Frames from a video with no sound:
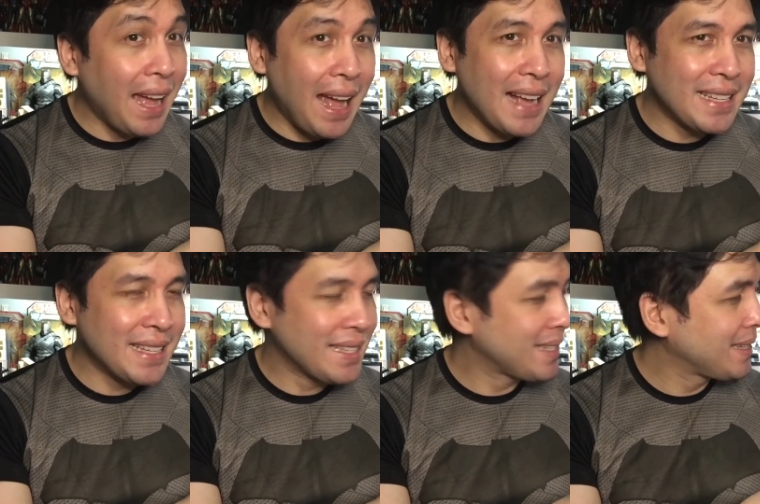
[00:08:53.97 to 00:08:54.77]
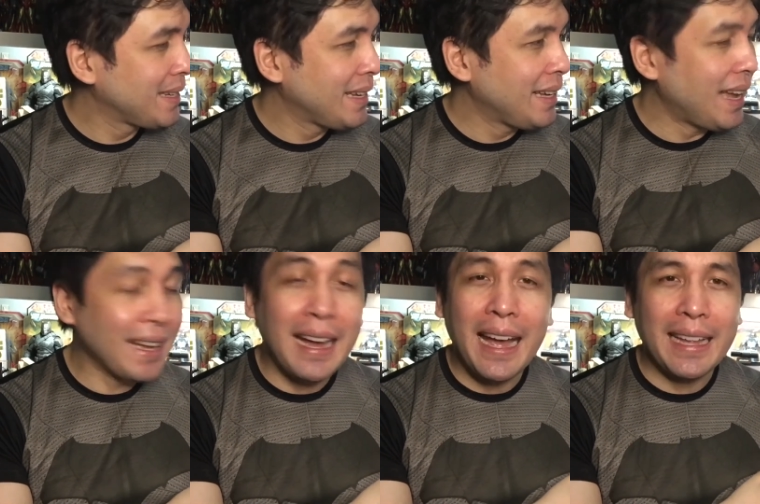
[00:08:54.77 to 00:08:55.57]
as a
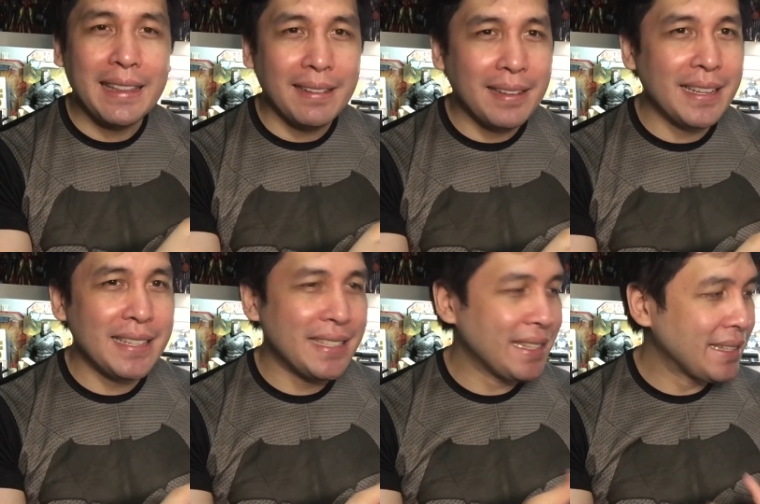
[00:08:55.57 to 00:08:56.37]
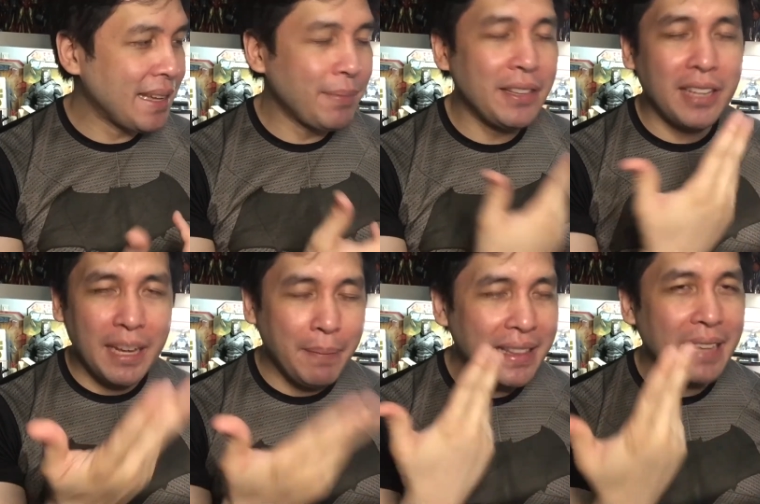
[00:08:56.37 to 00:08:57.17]
guide, as something to
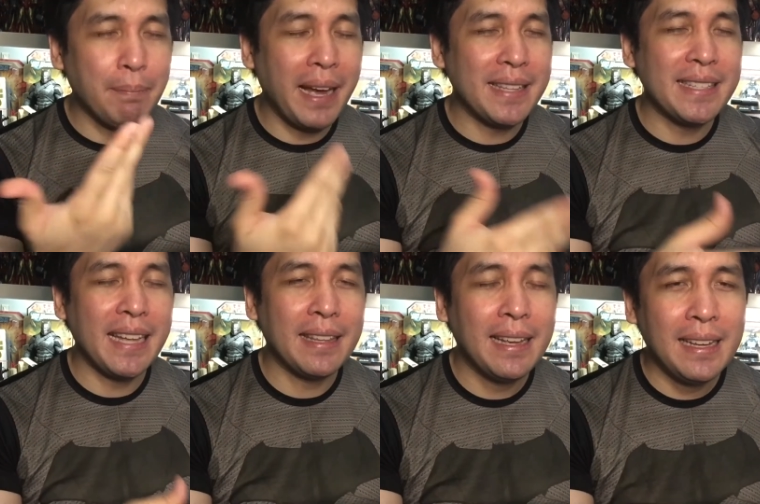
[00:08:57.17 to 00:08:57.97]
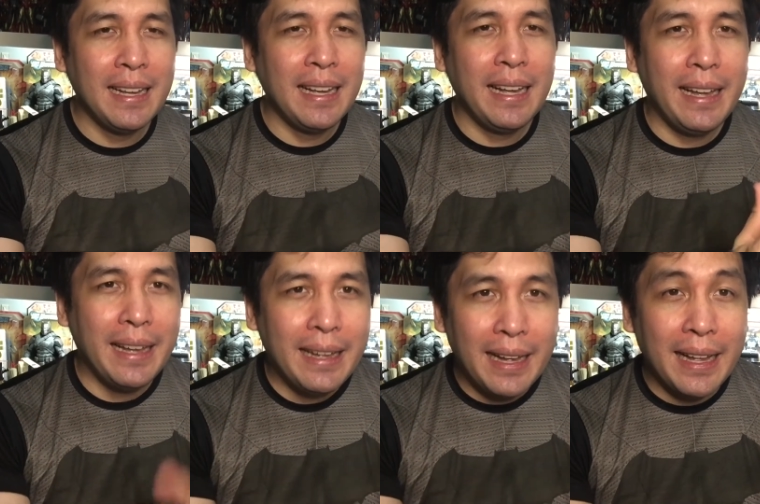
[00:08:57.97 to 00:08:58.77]
keep me in that mindset.
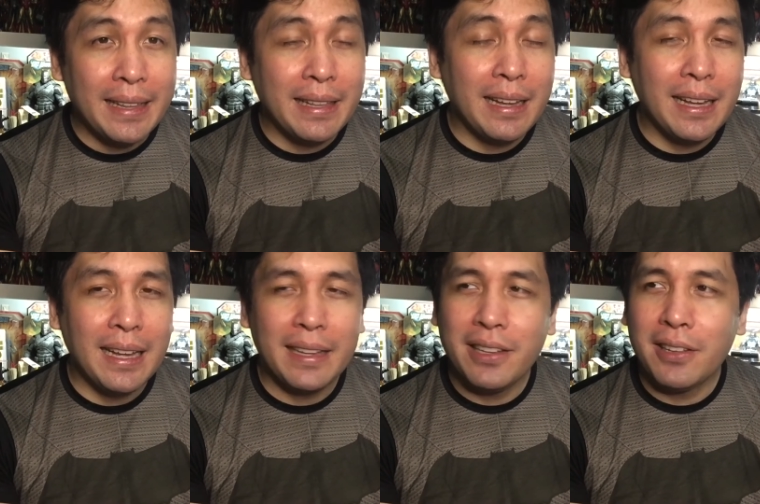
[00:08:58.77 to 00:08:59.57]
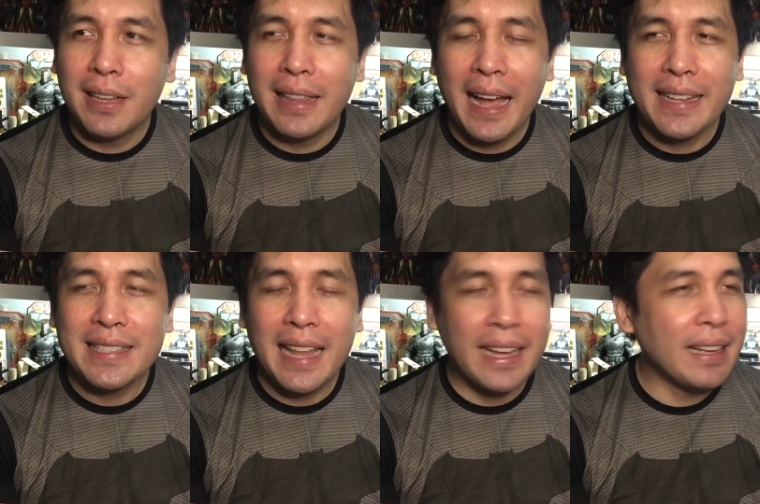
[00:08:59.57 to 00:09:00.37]
And, you know, the
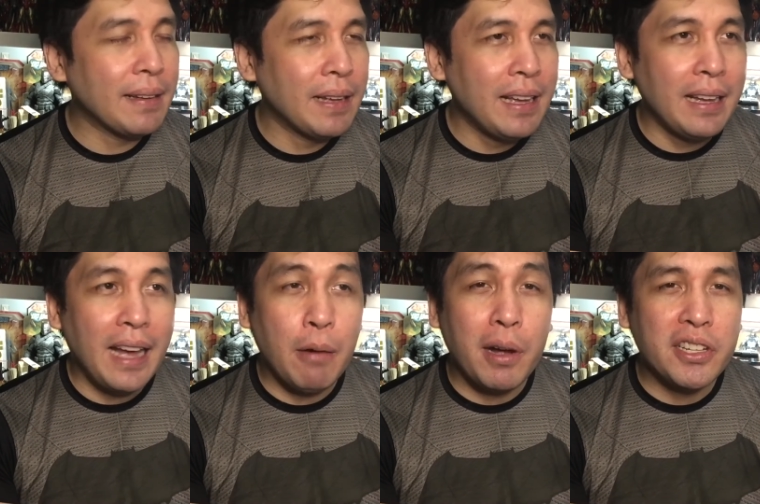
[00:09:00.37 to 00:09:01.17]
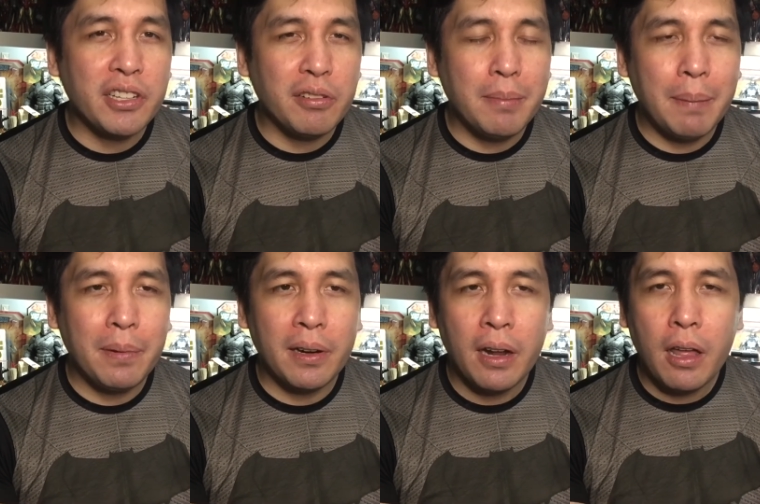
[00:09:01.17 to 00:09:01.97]
lines like, "I want you to
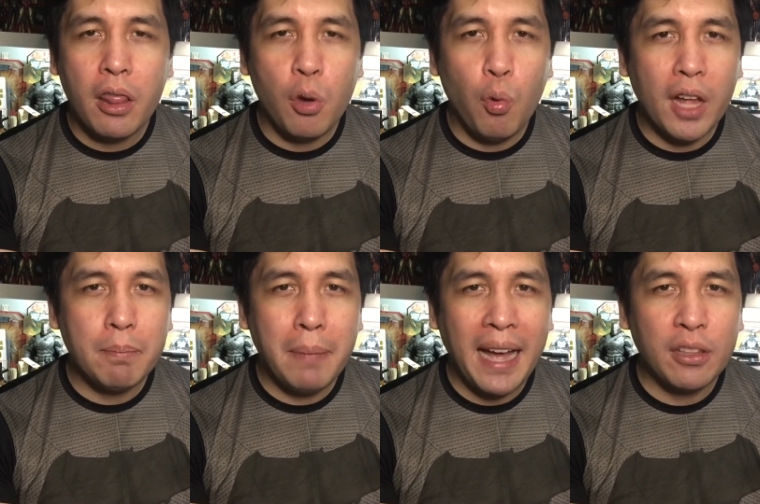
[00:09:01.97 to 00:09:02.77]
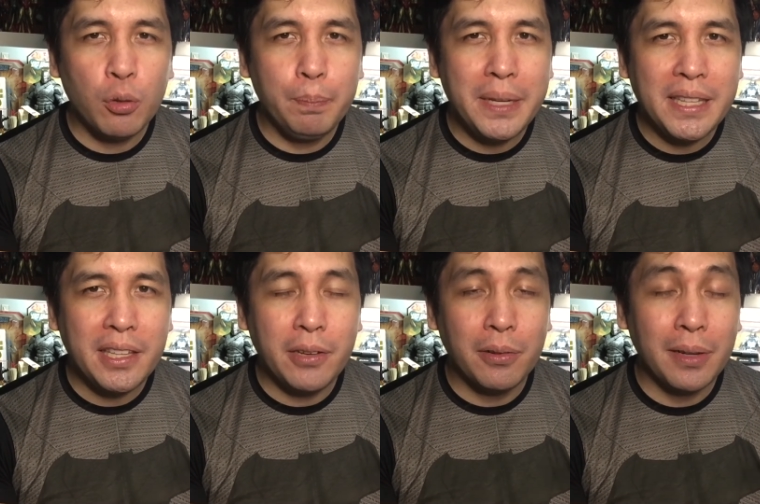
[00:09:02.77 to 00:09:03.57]
remember the one man who beat you